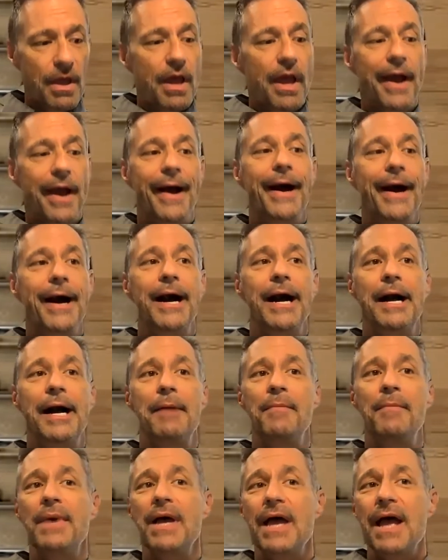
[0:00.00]

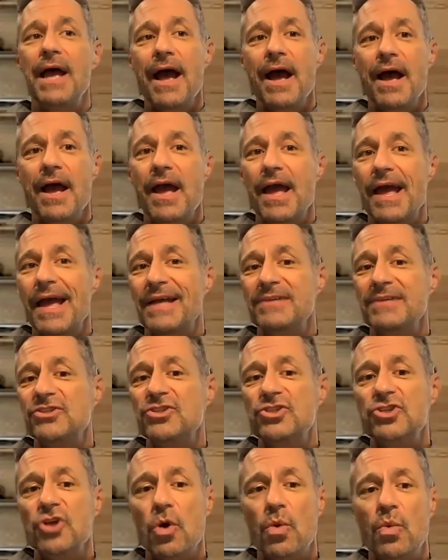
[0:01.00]
Um, and
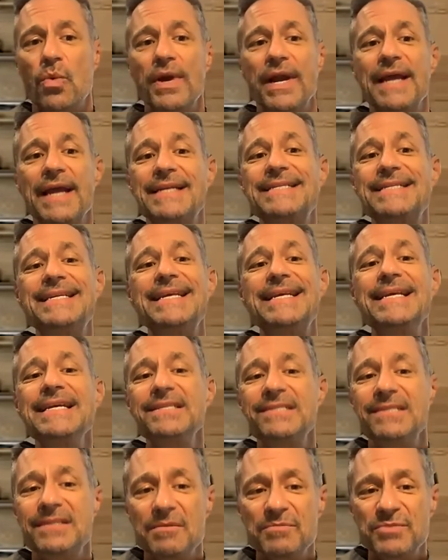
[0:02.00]
so when I
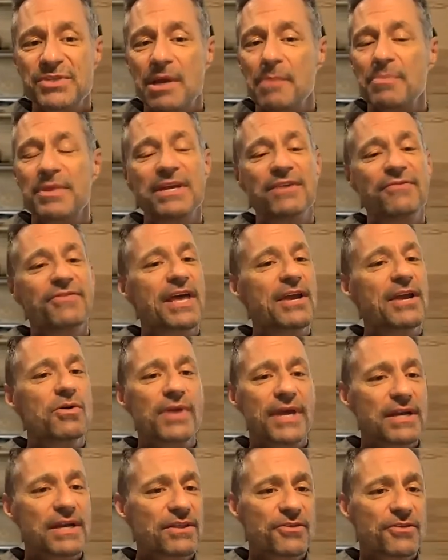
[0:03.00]
teach them something, if they don't
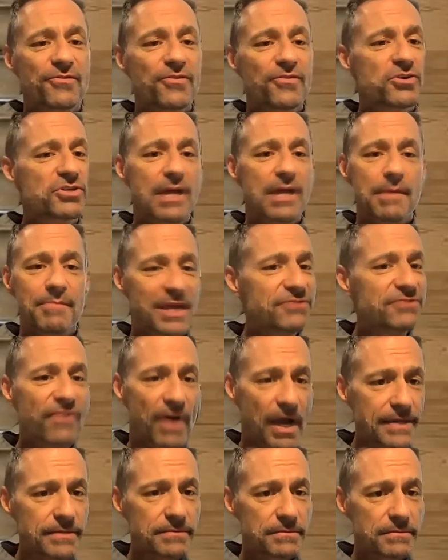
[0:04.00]
get it the first time, that's
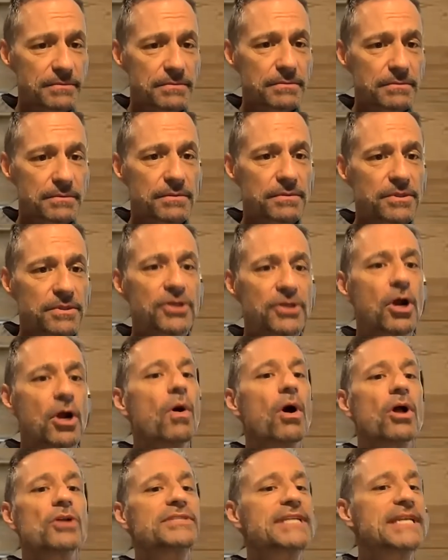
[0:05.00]
fine. You know,
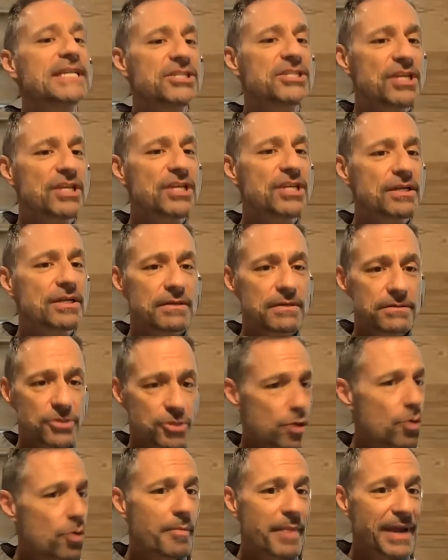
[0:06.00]
I'll teach it
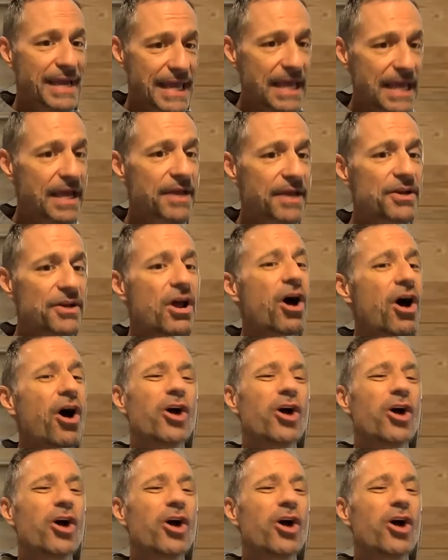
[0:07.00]
to them again.